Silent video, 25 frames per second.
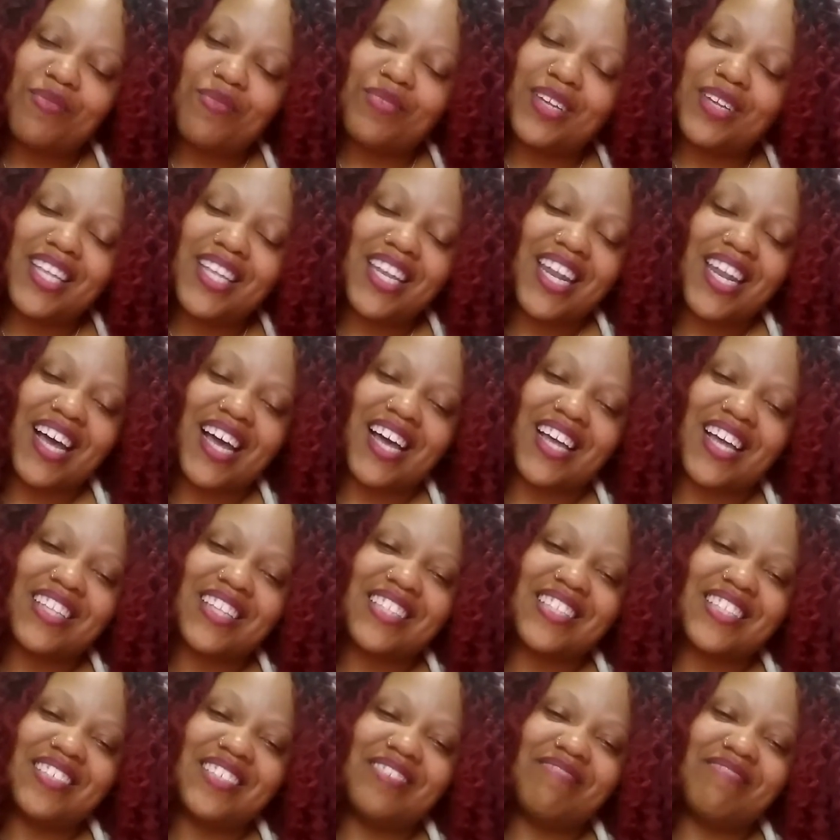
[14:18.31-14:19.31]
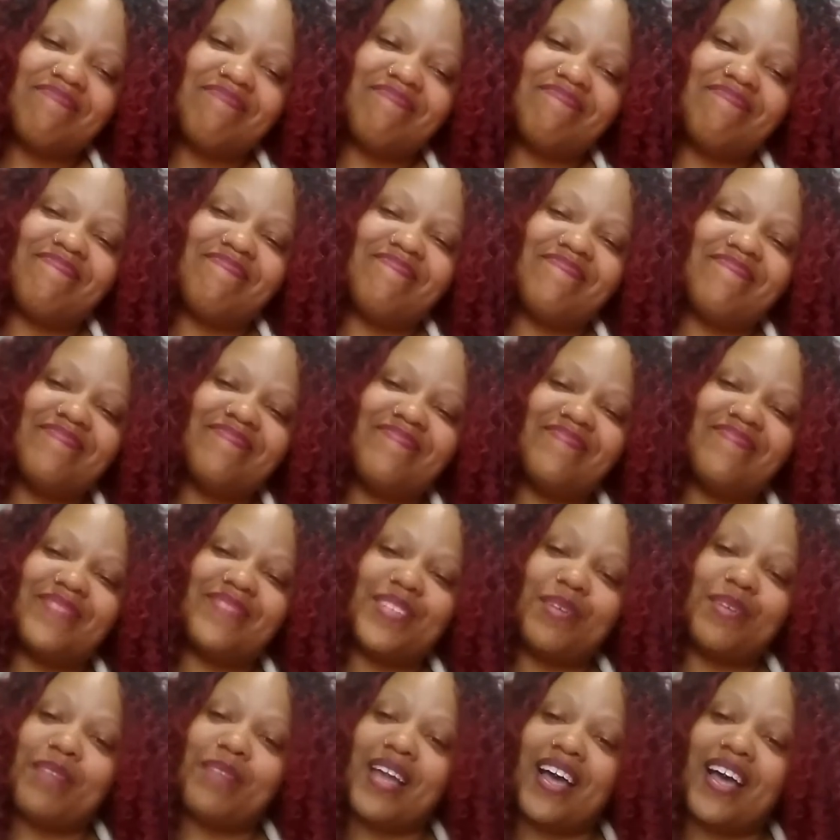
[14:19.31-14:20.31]
I'm really not.
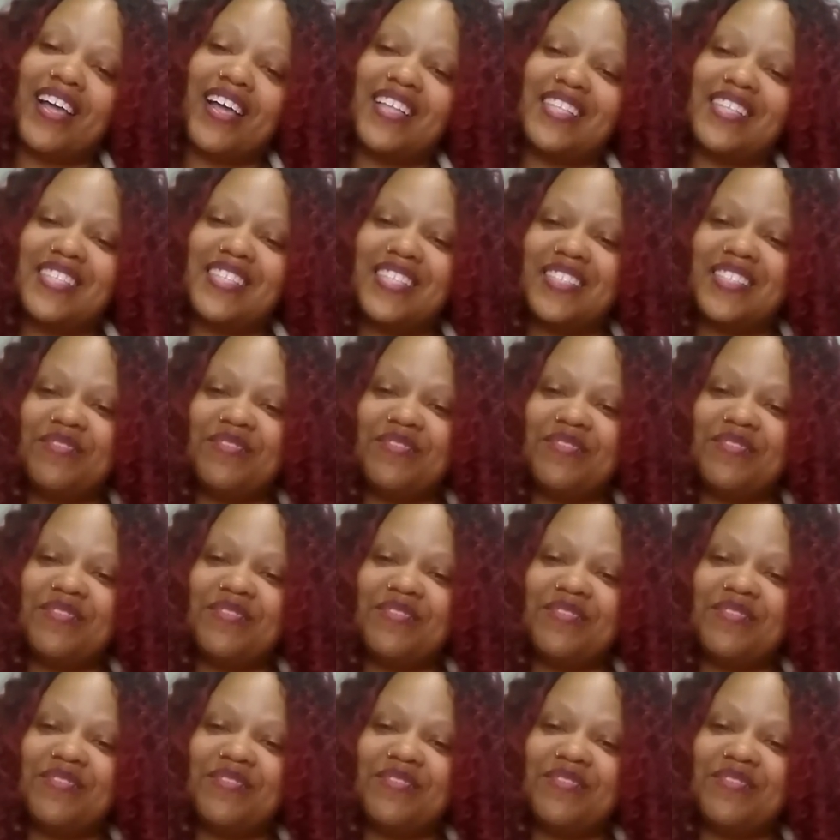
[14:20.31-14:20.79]
I'm not.